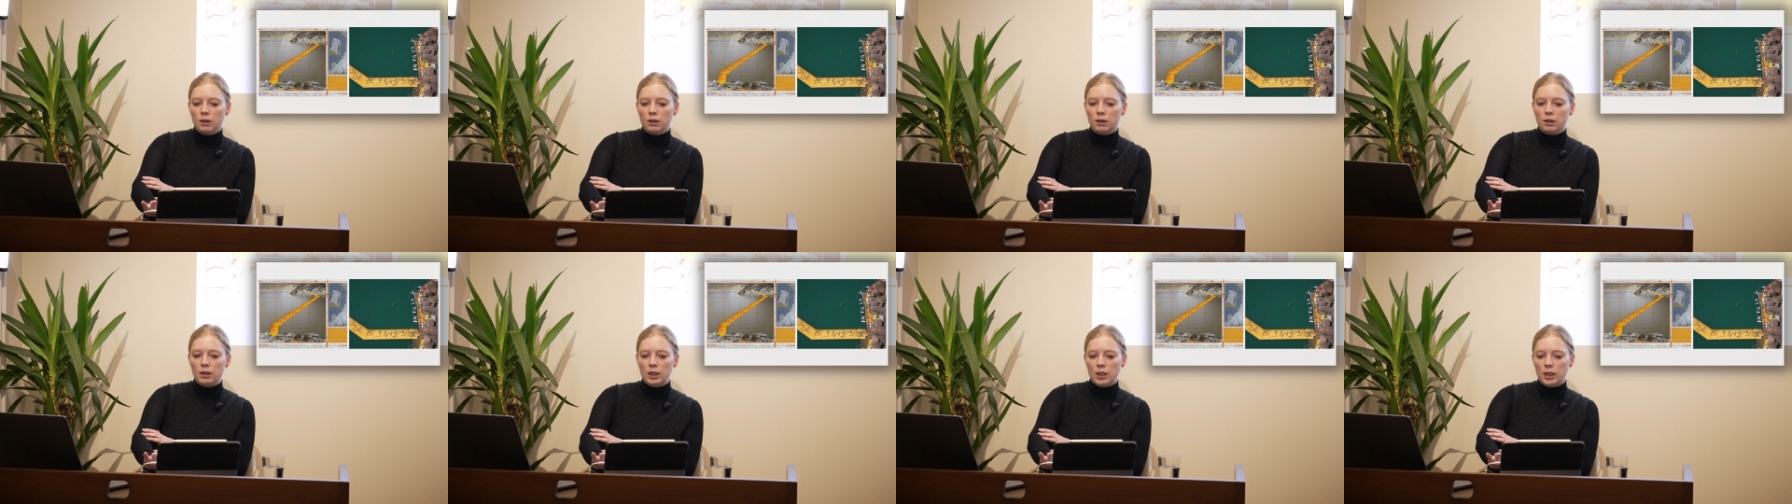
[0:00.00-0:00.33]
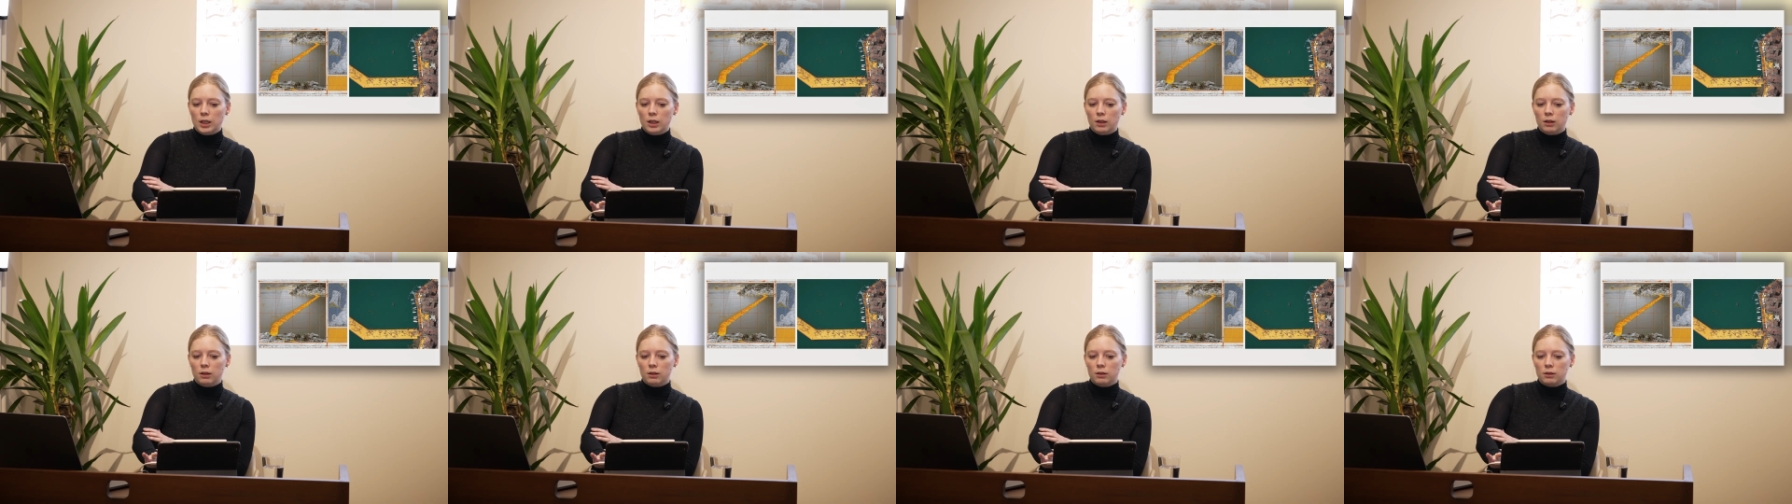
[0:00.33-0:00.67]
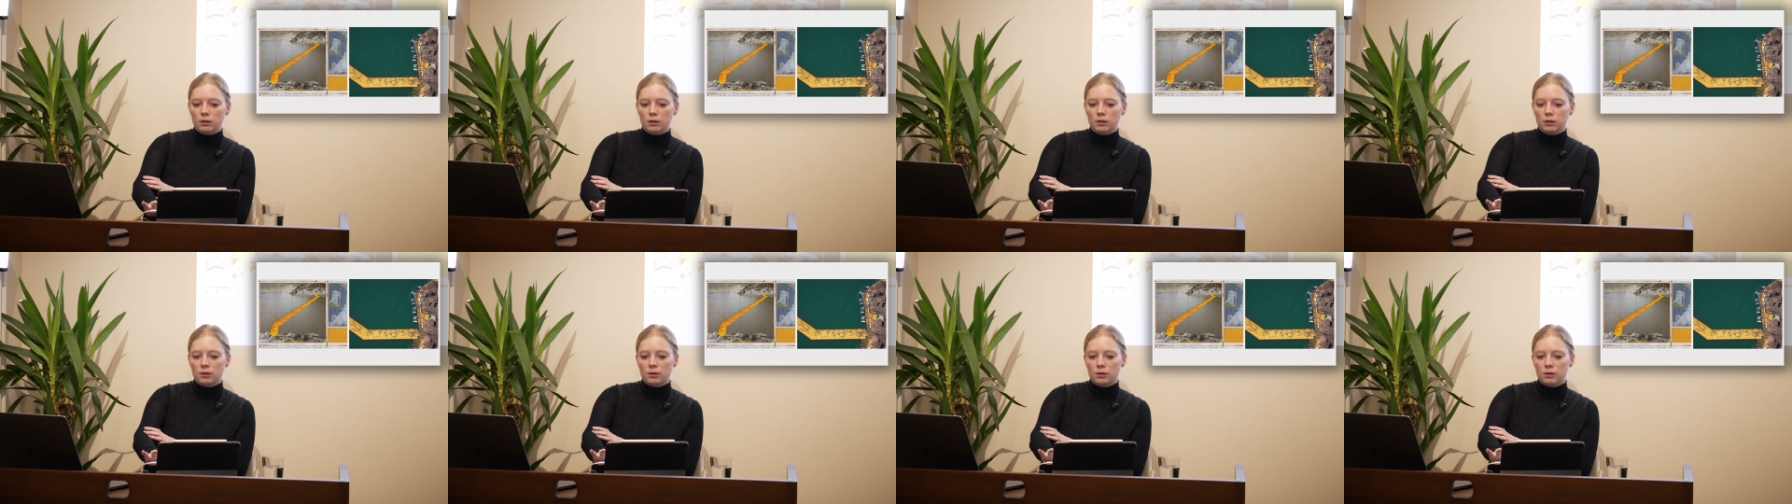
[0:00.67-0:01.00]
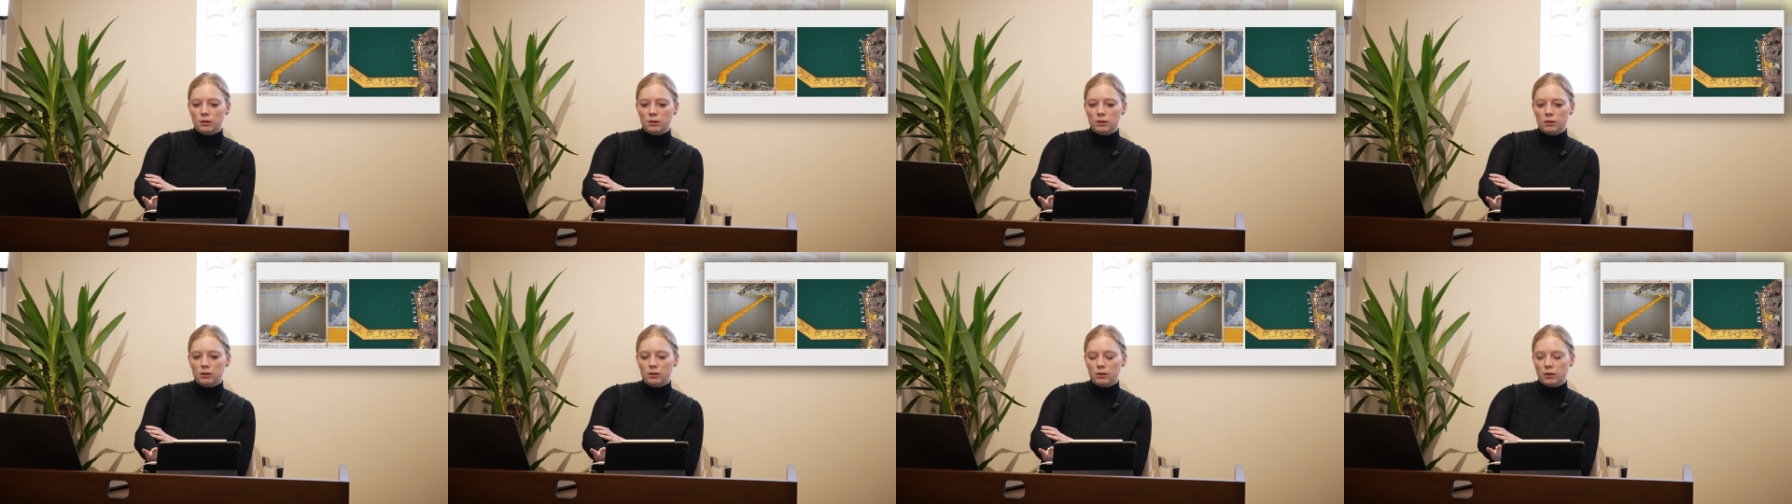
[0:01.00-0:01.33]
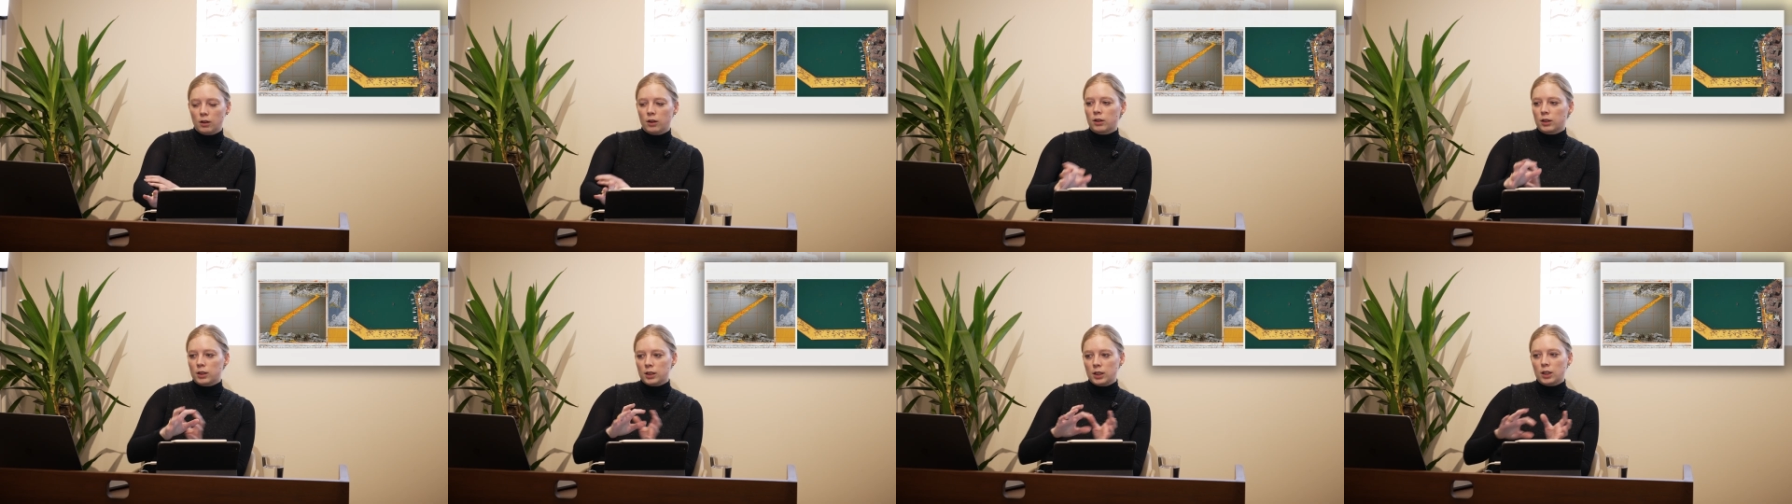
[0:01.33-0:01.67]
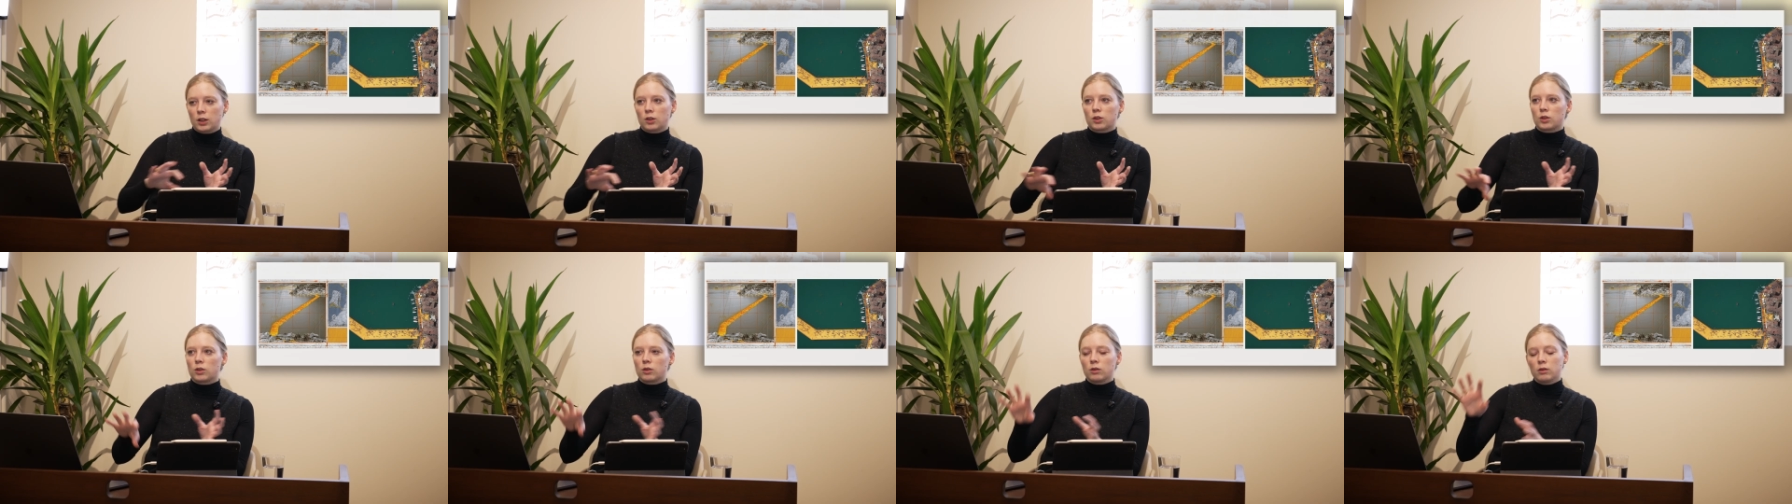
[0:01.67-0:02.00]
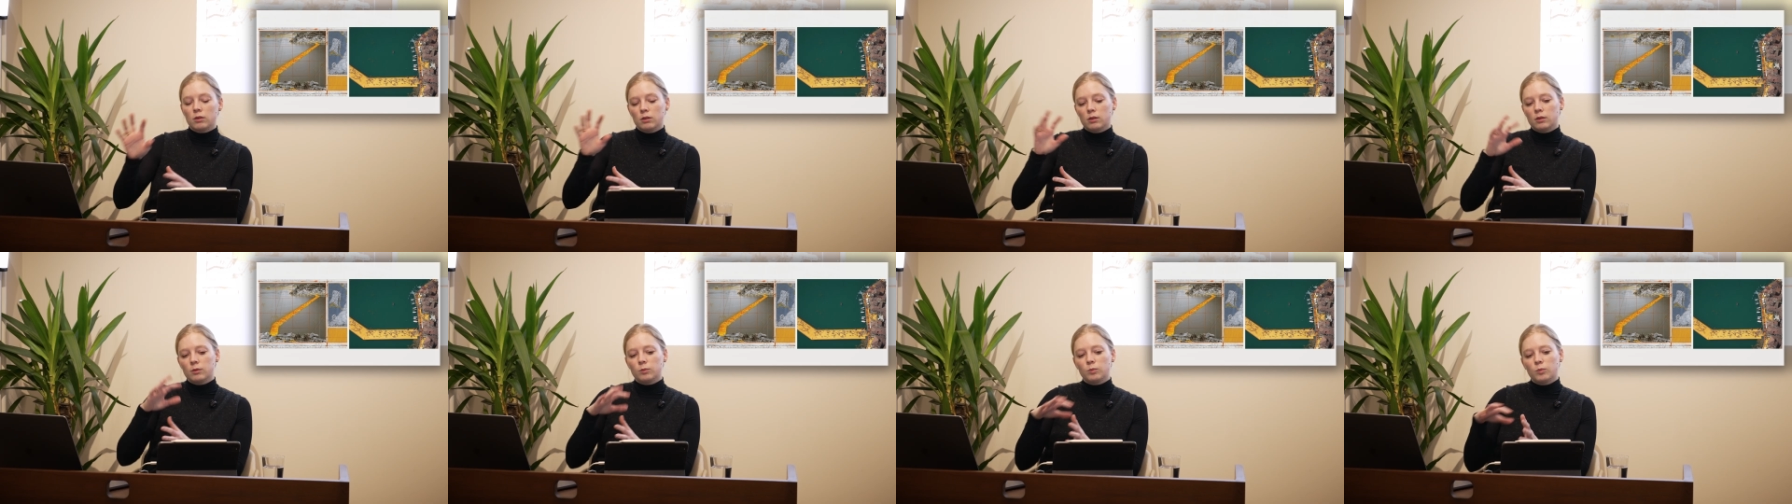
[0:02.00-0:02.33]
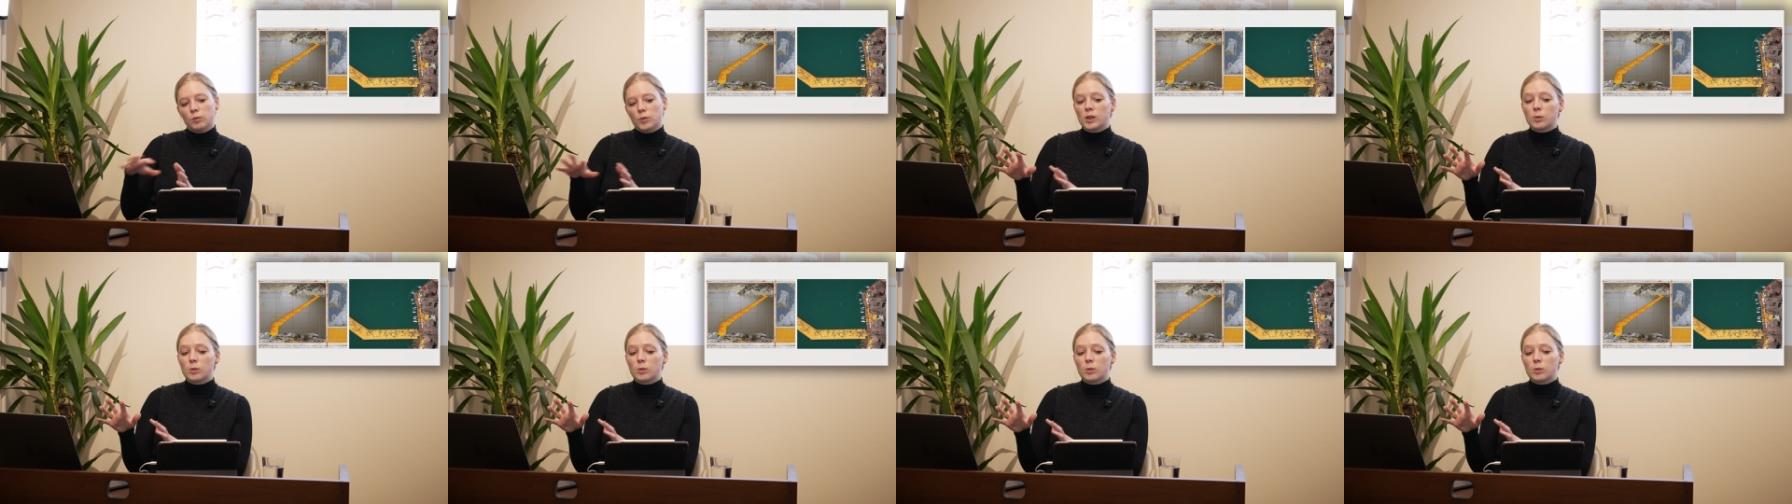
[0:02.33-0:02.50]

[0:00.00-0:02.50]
the architectural